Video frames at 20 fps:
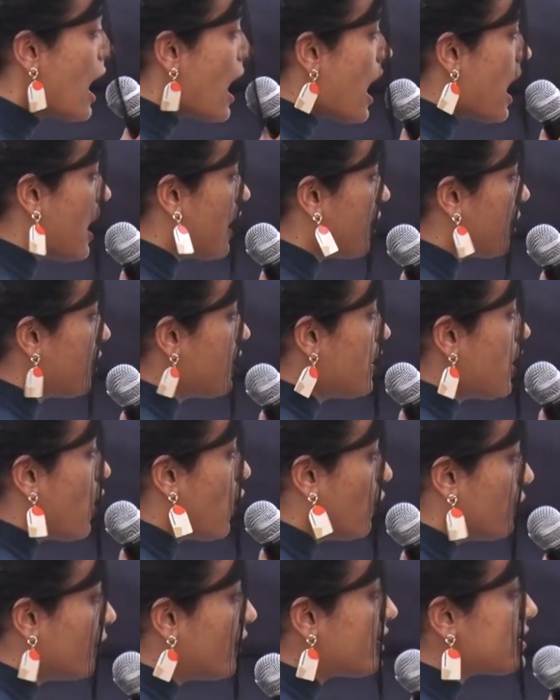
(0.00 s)
are
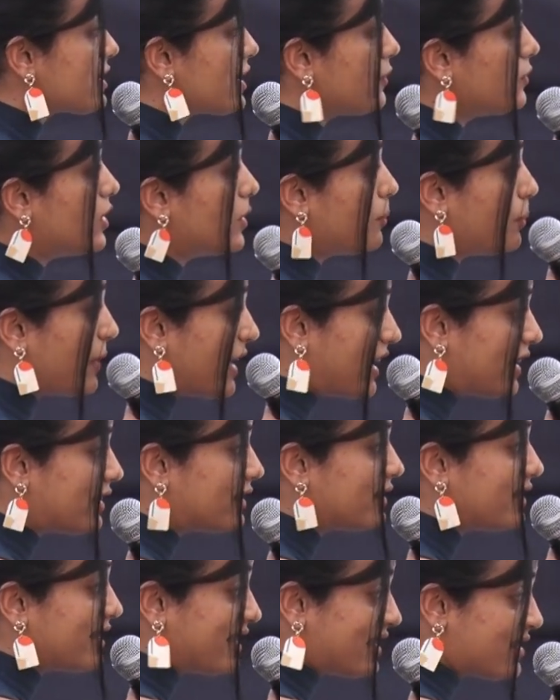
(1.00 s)
always give the
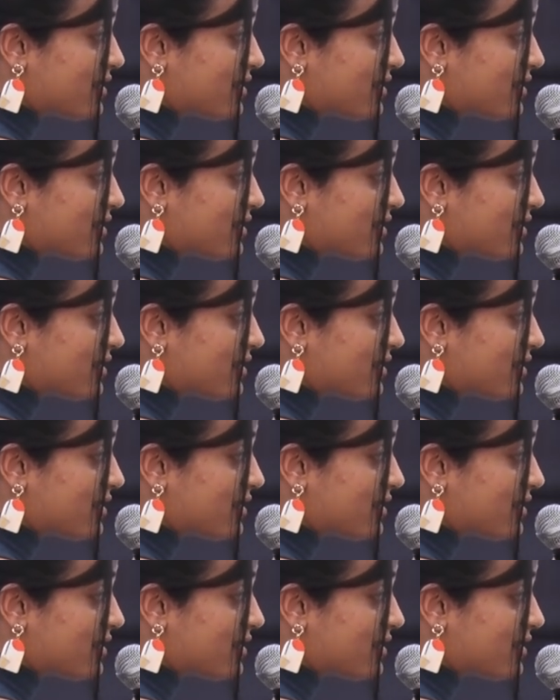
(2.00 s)
paint